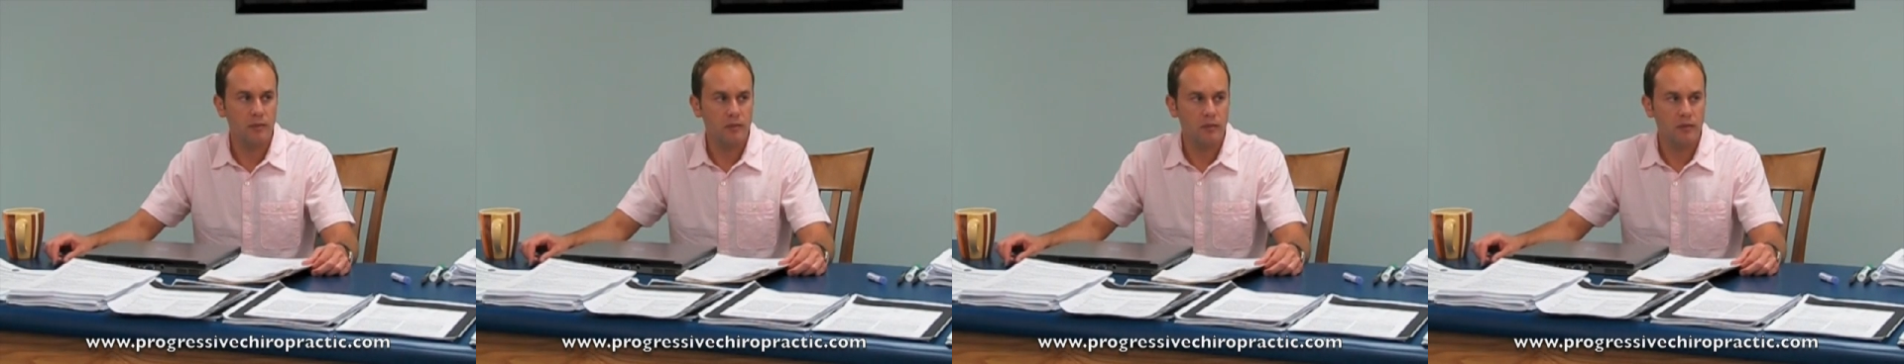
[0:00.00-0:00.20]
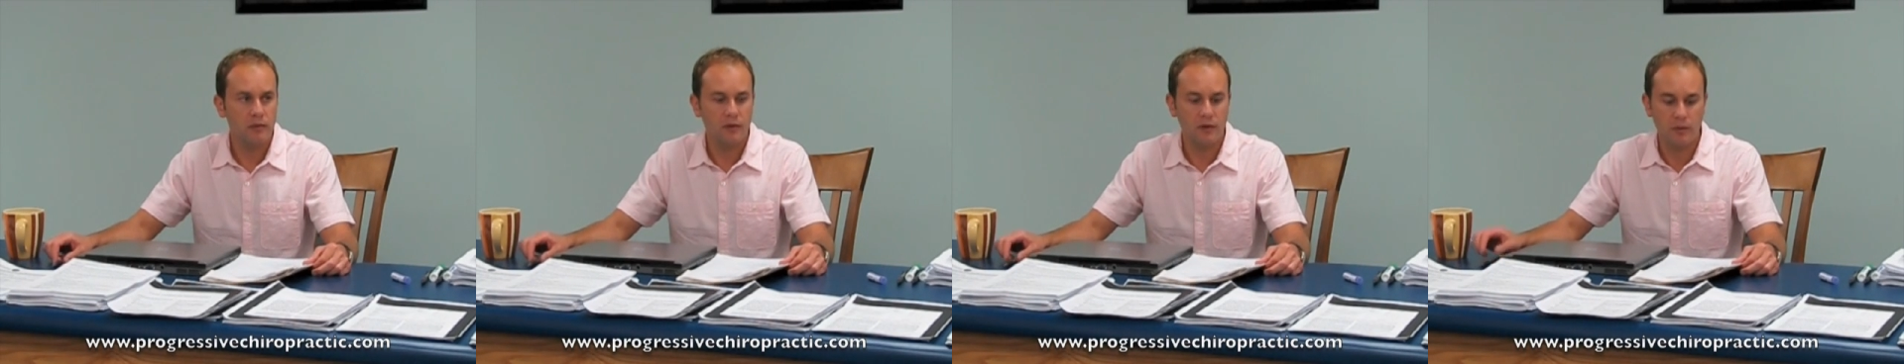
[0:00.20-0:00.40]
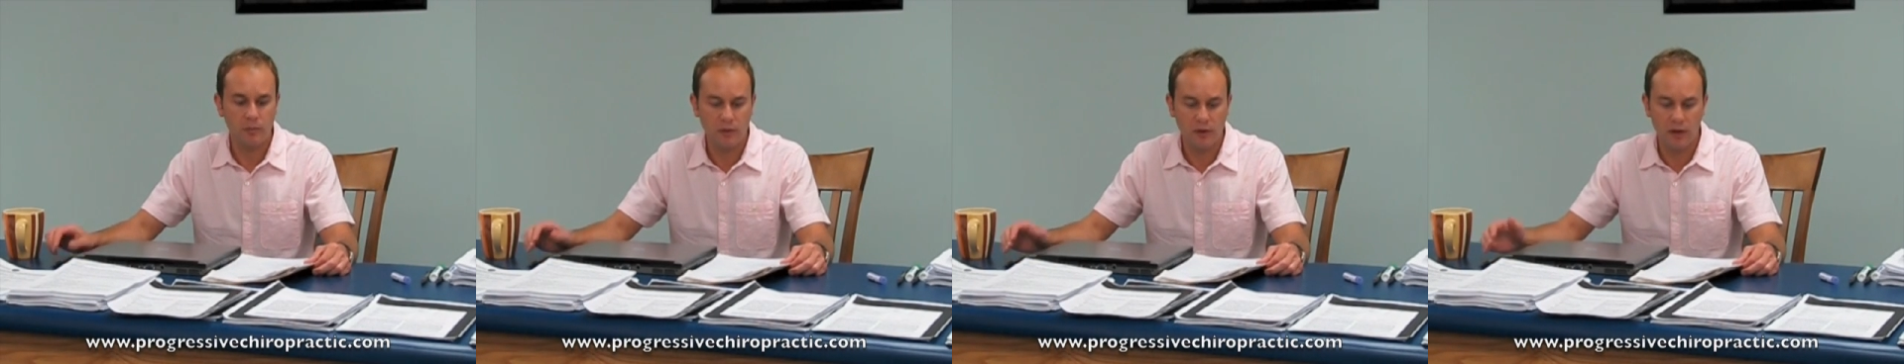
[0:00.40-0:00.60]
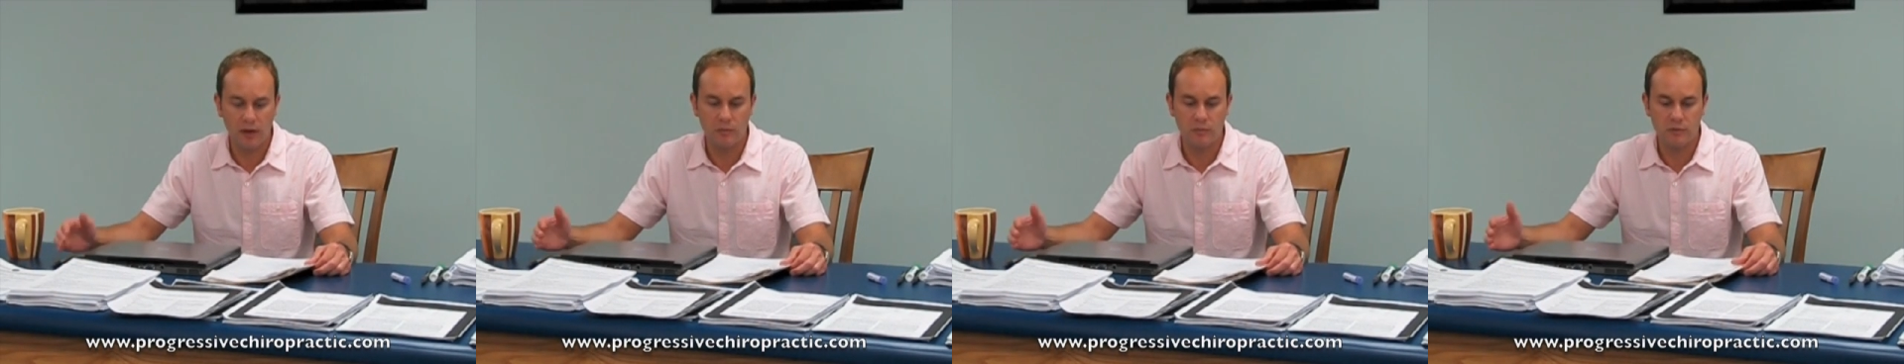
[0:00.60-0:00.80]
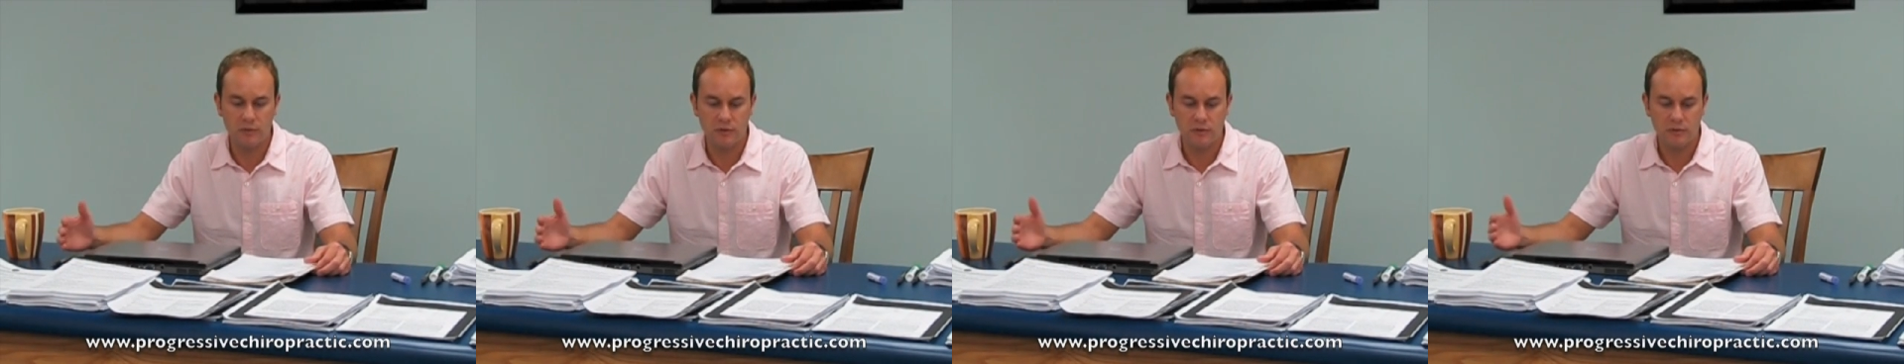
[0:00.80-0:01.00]

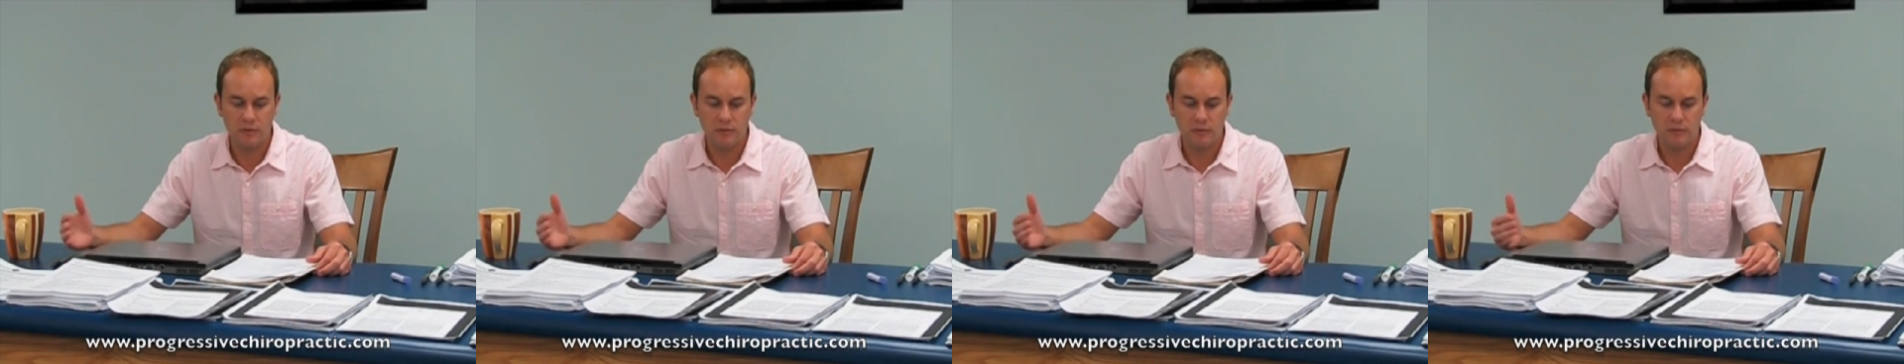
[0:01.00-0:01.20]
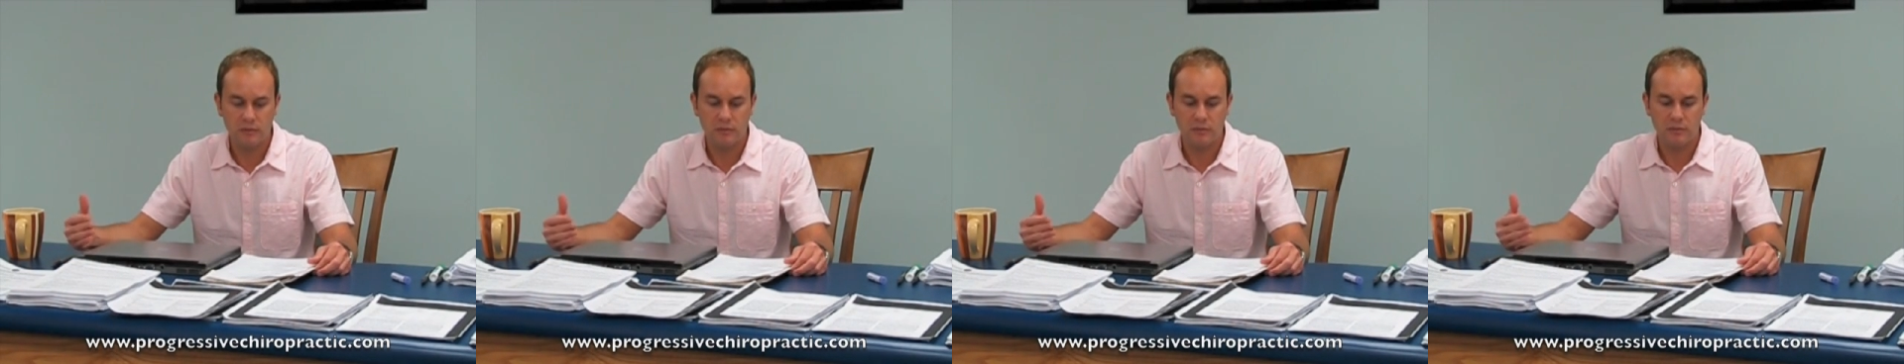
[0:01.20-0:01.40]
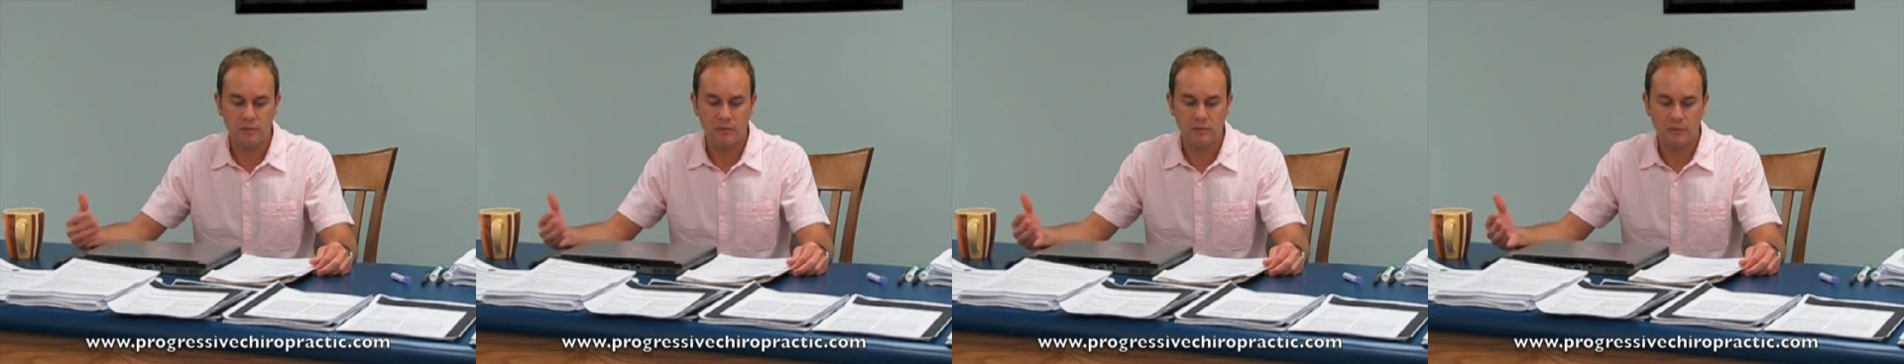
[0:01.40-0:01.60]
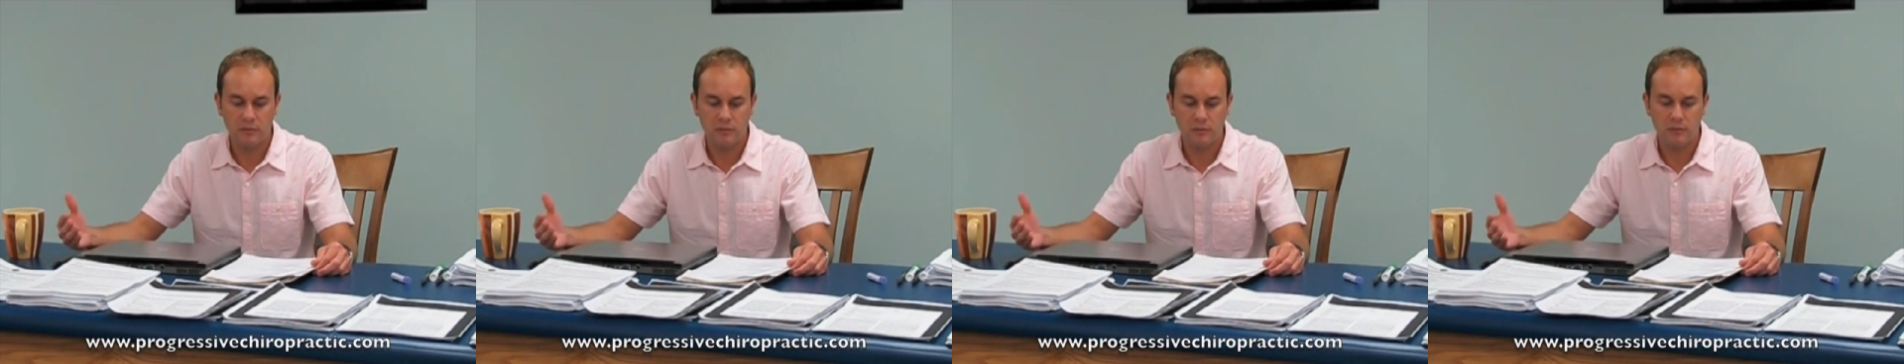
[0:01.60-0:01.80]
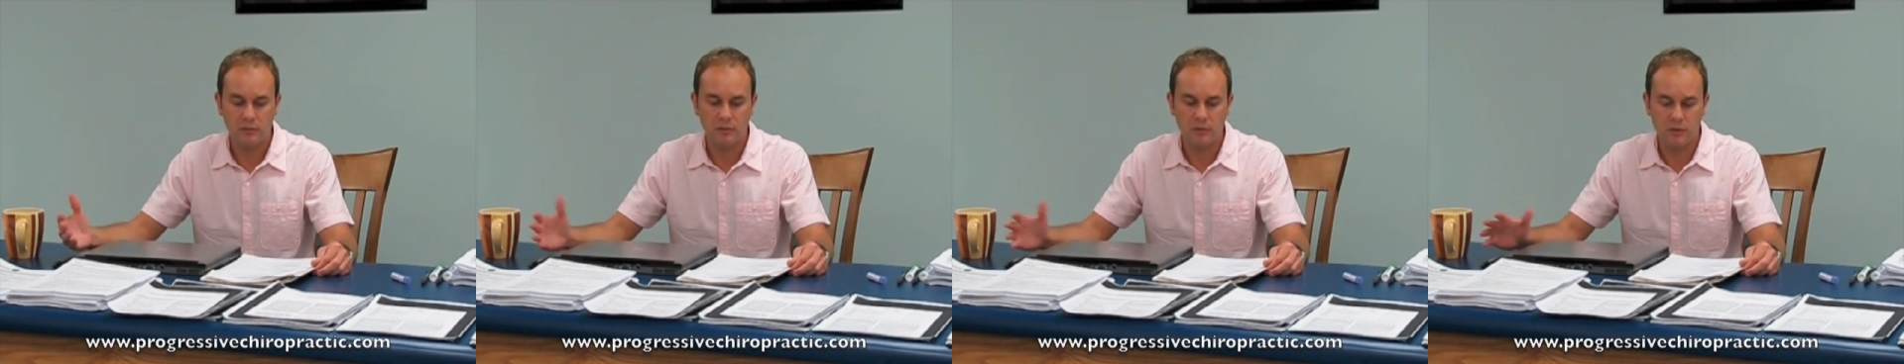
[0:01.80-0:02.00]
Sometimes
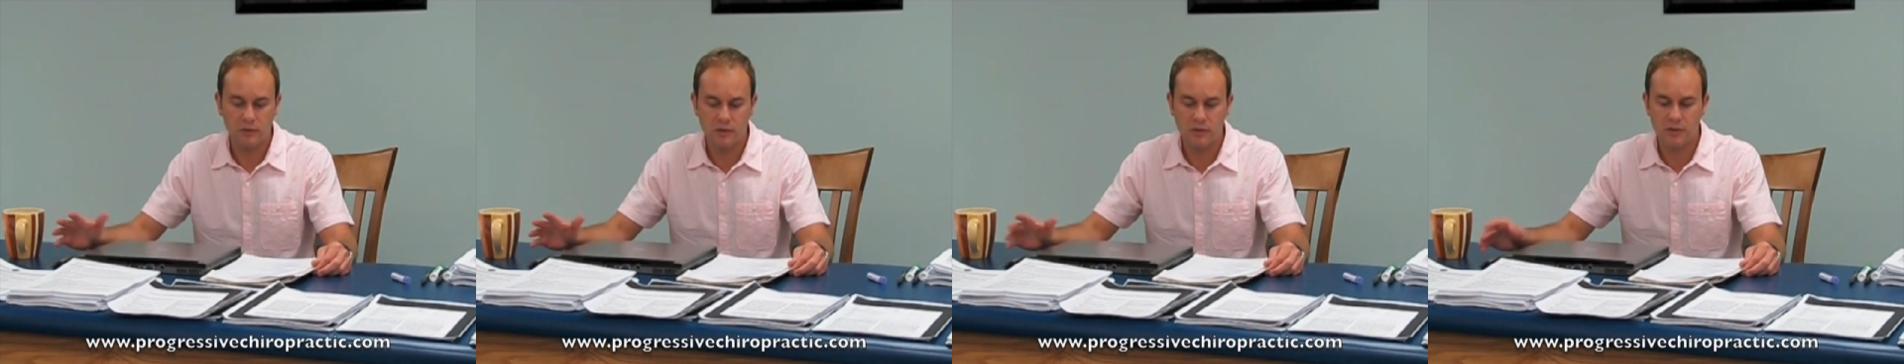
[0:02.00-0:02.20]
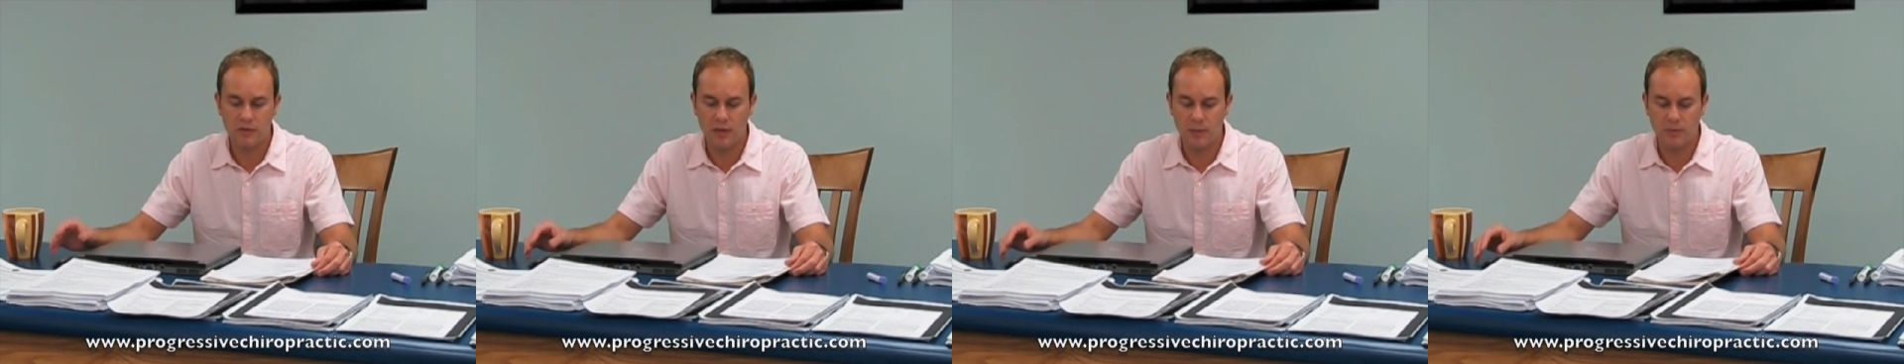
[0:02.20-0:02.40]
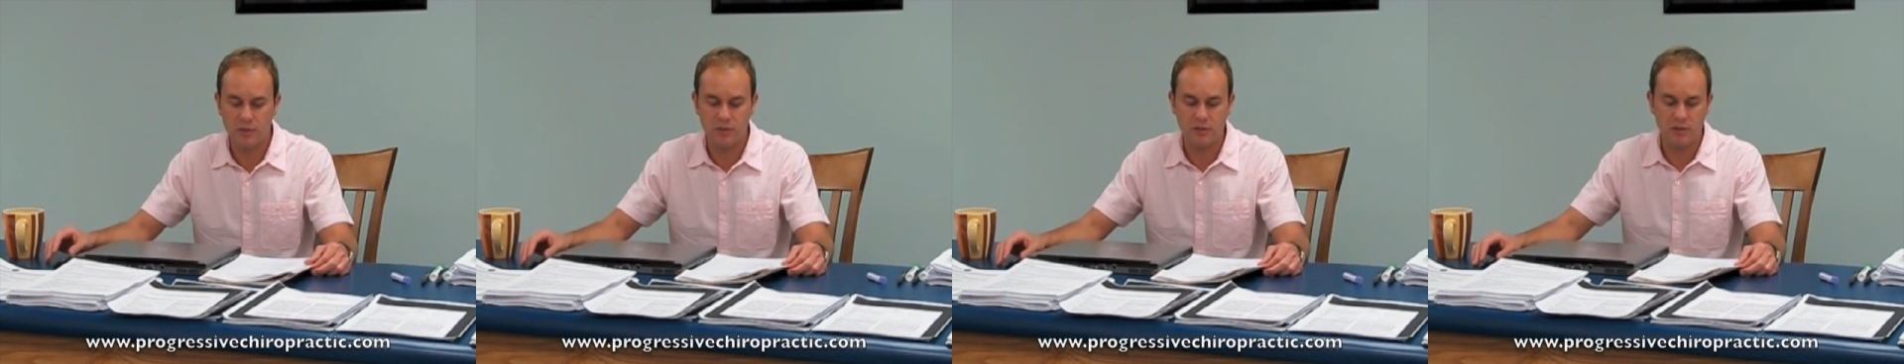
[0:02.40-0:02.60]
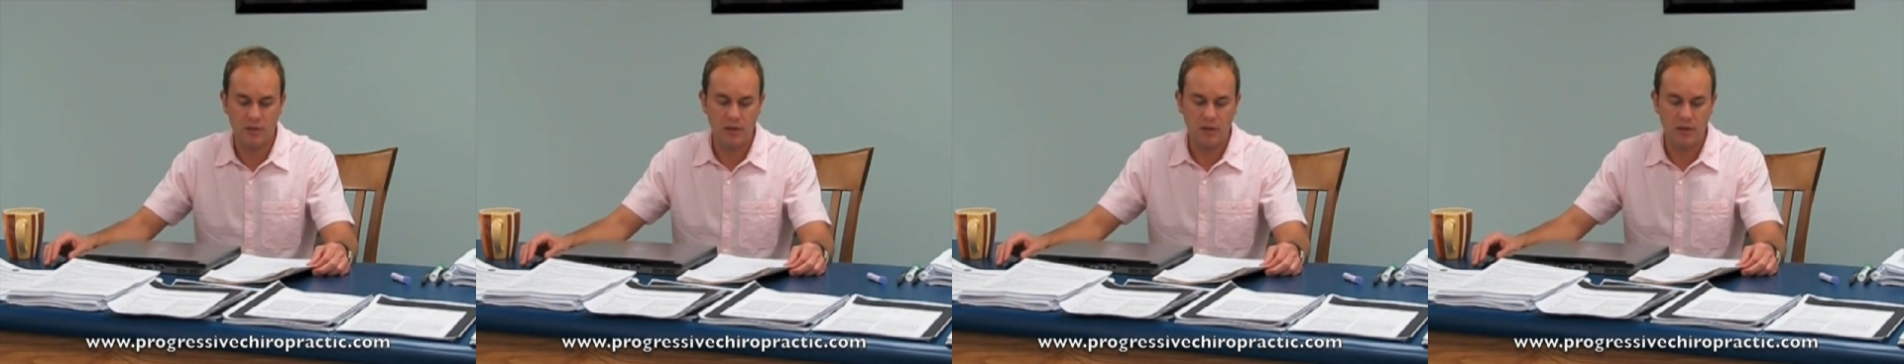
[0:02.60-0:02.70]
there's exceptions to